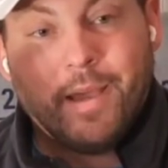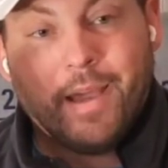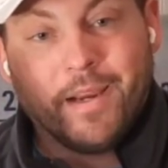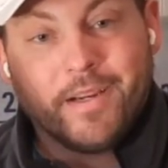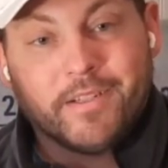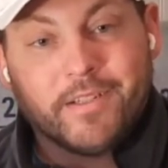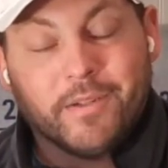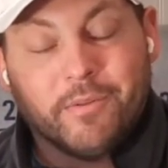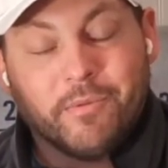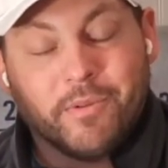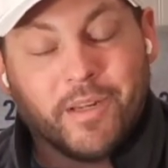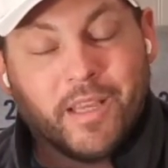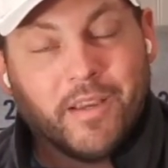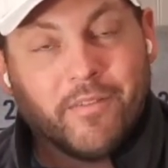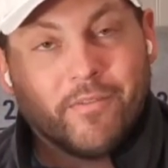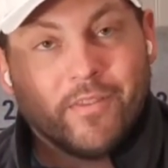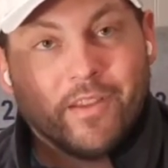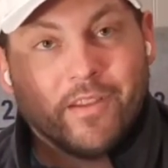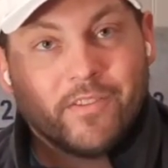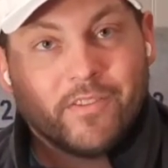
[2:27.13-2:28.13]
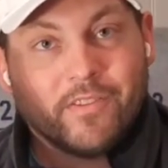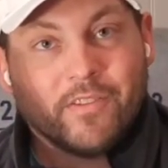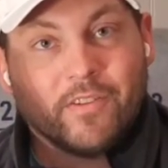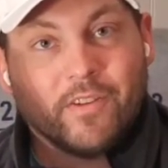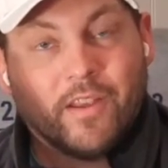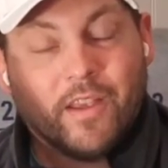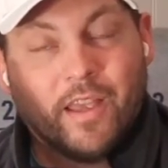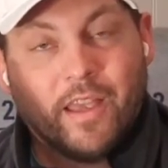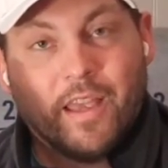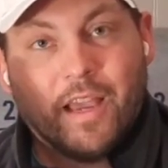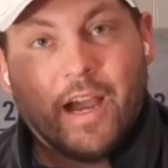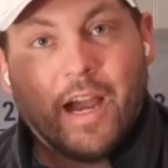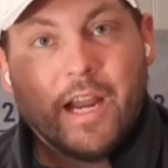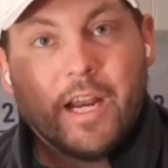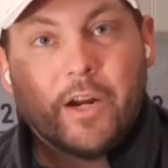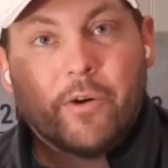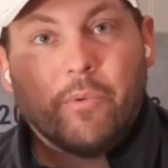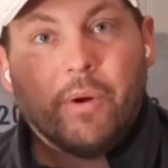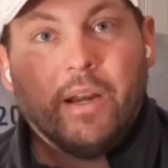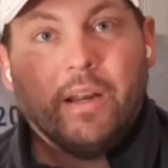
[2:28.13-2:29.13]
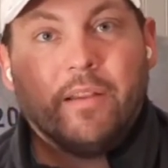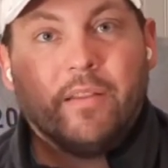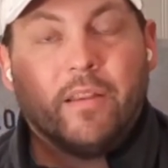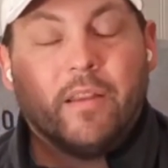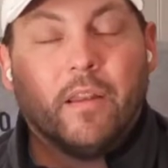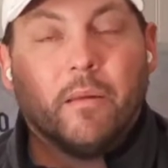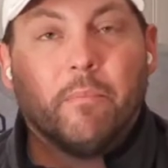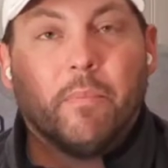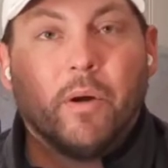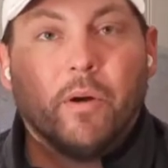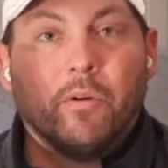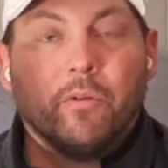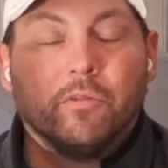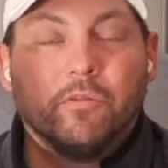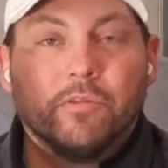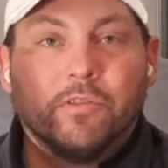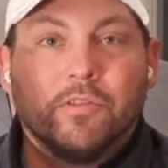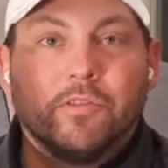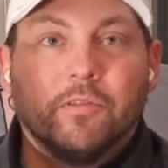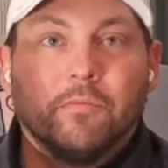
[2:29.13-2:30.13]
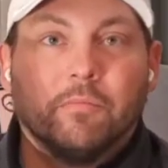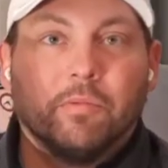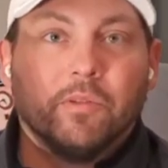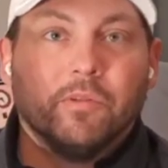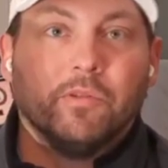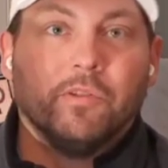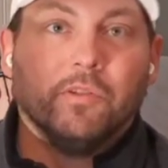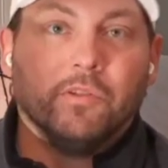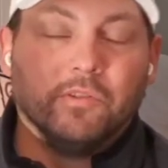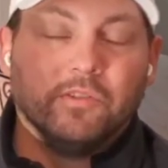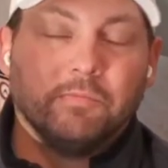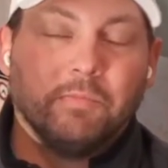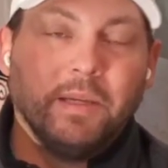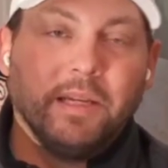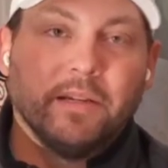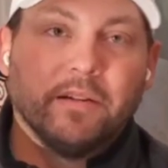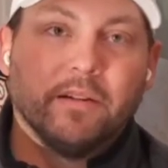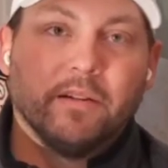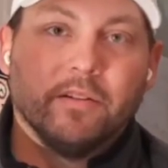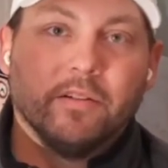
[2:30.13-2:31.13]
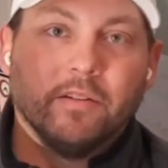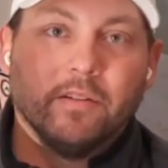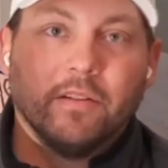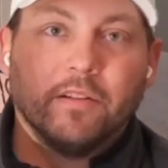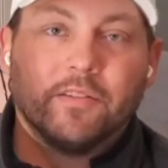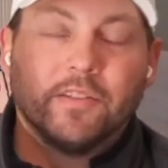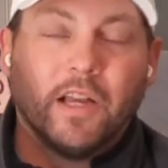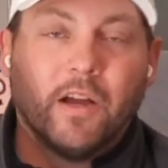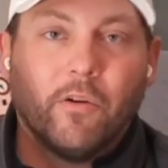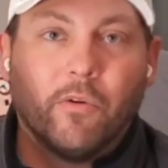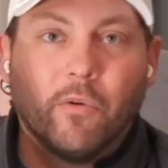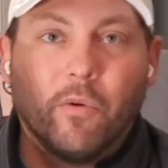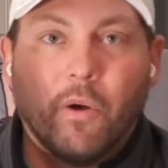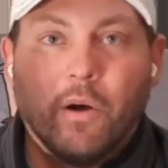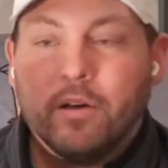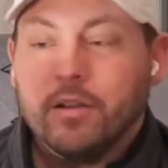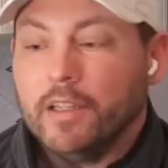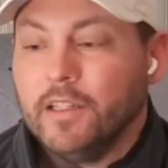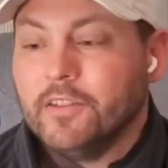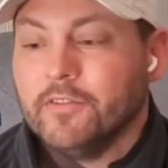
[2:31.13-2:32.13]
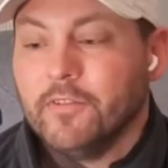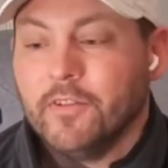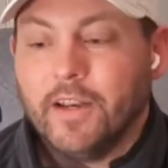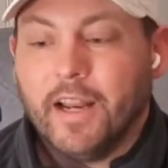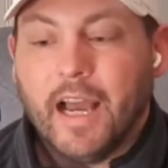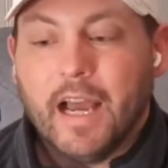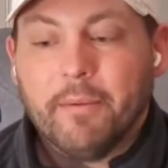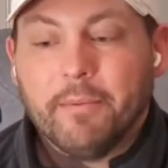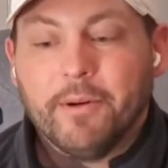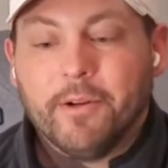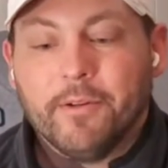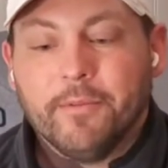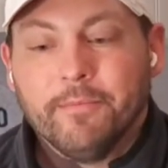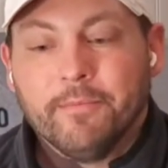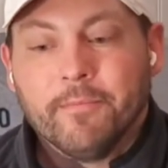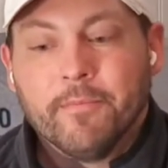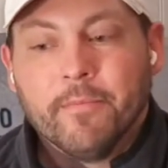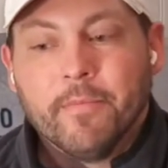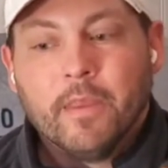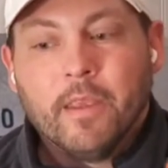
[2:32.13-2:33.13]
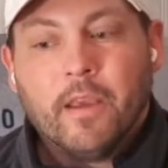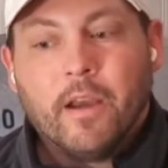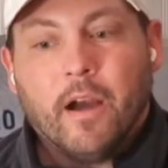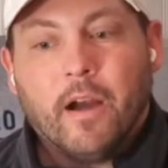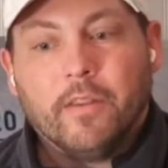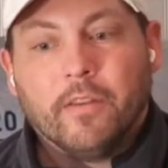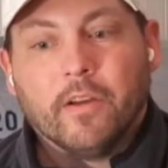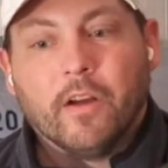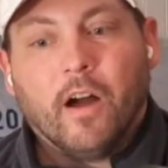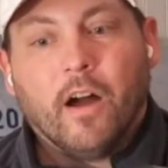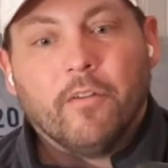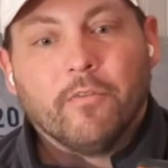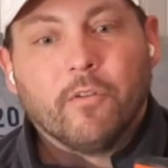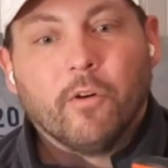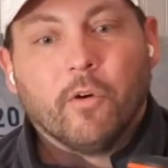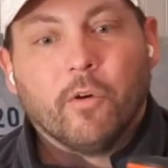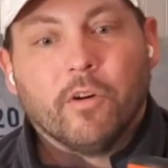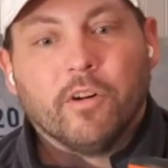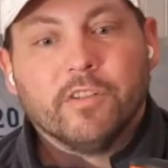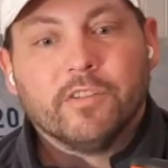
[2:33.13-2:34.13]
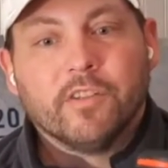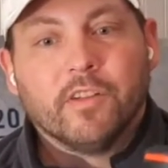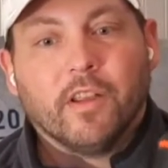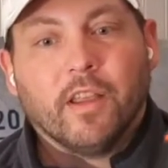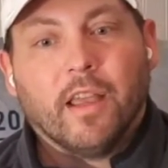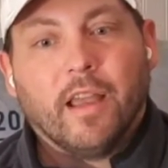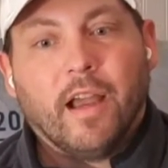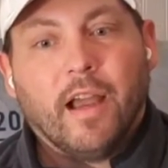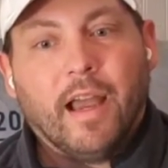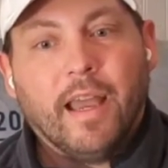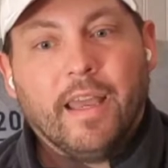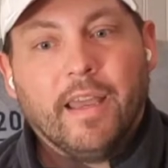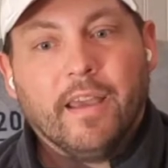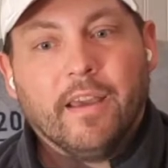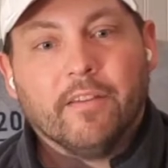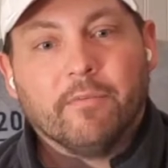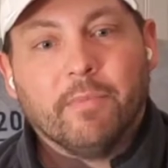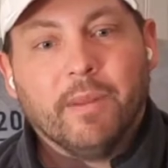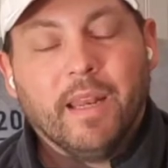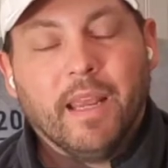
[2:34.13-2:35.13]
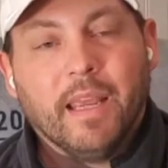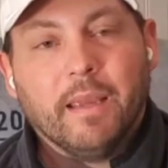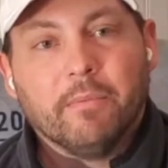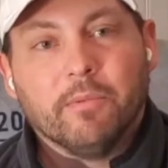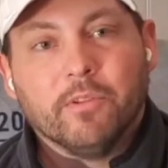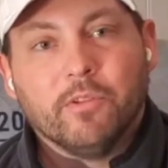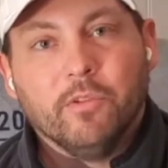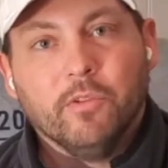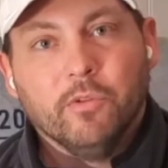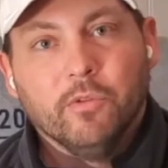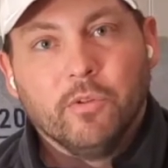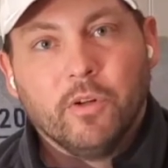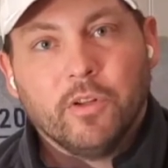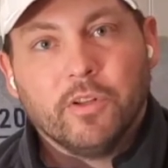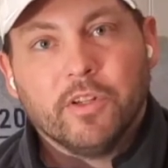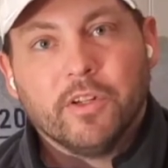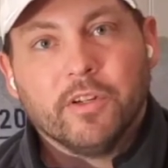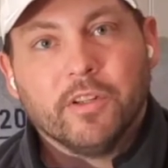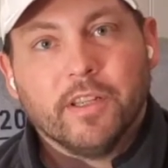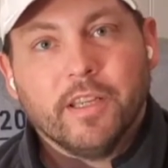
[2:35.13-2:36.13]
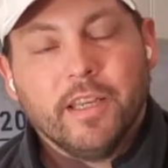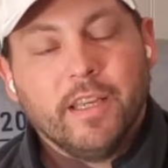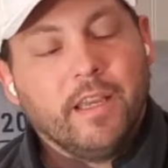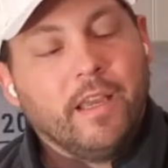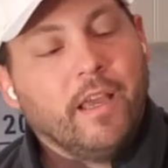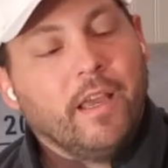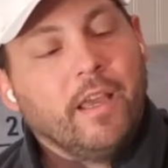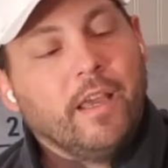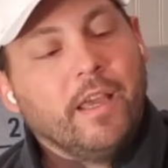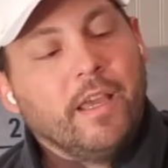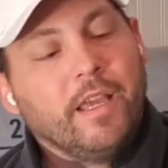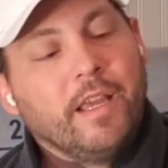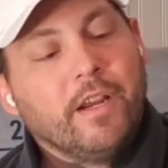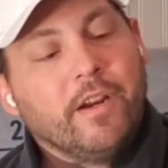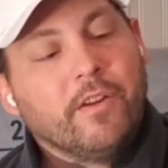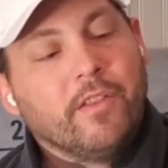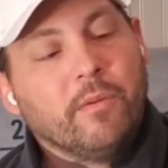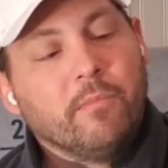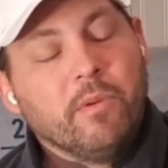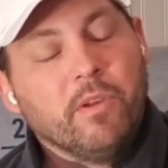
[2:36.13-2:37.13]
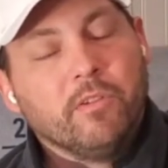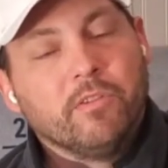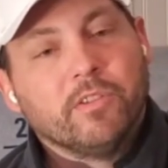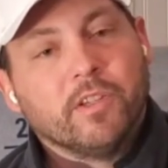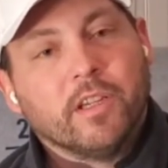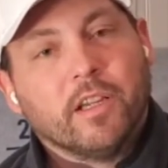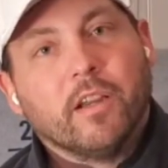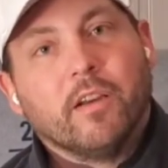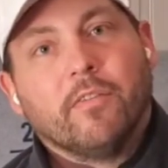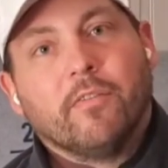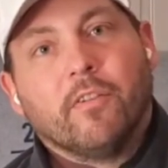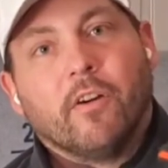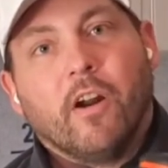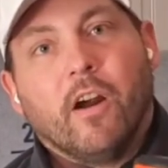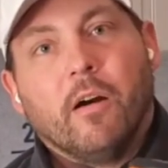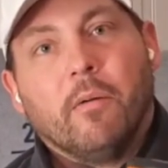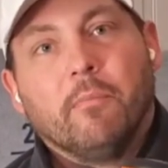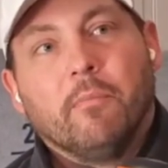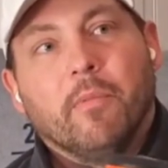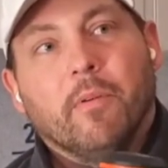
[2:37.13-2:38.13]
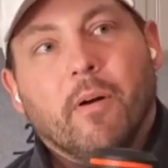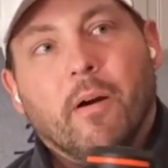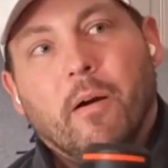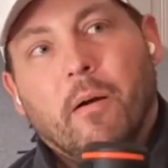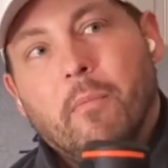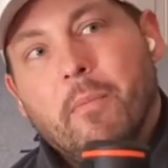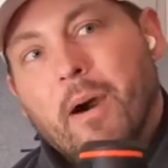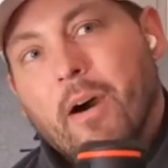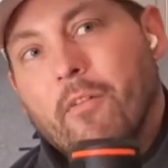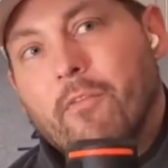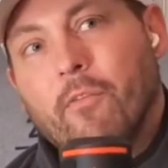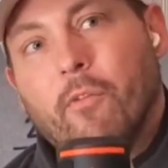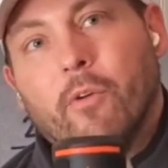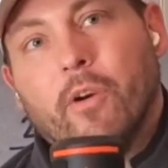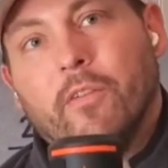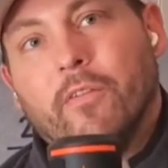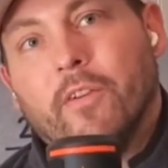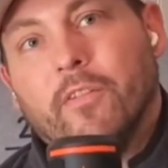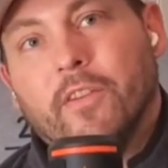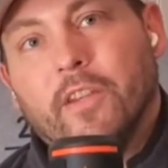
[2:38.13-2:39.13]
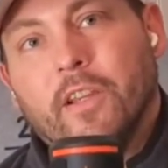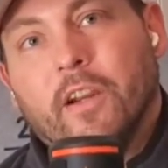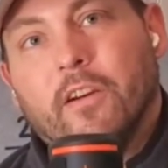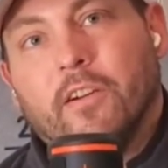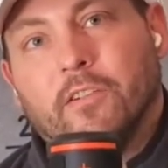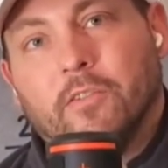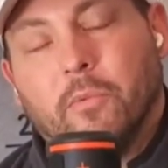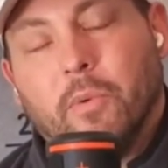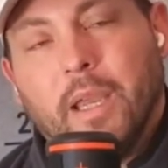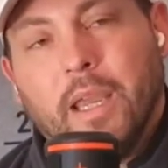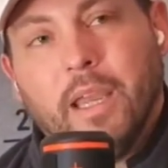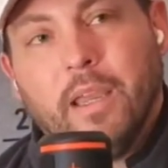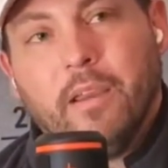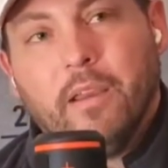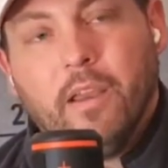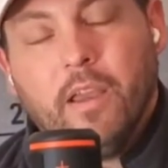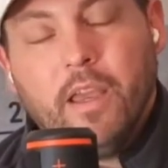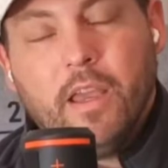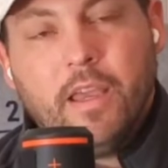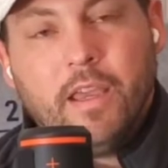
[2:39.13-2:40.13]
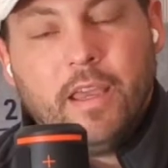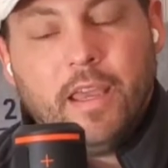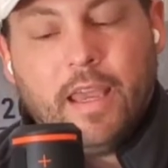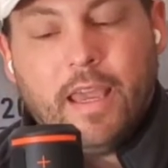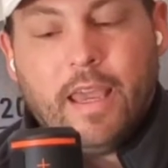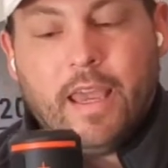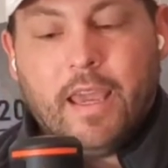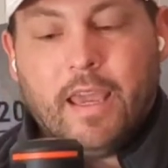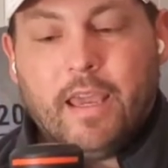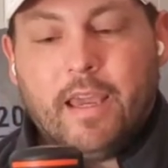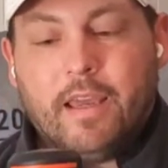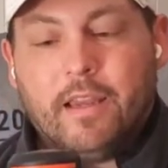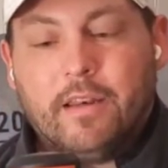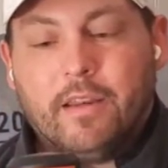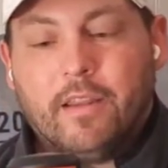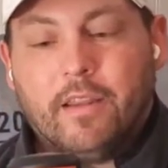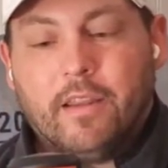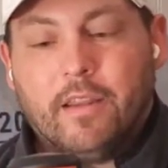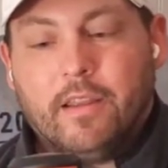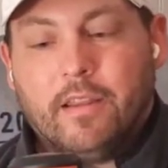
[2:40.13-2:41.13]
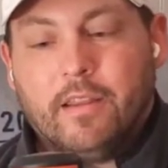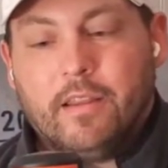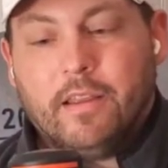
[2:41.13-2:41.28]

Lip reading: actually would give this a higher rating than the Bose Bluetooth speaker. The sound quality is phenomenal. On the golf course, I have been able to clearly hear the music from about 40, 50 yards away, and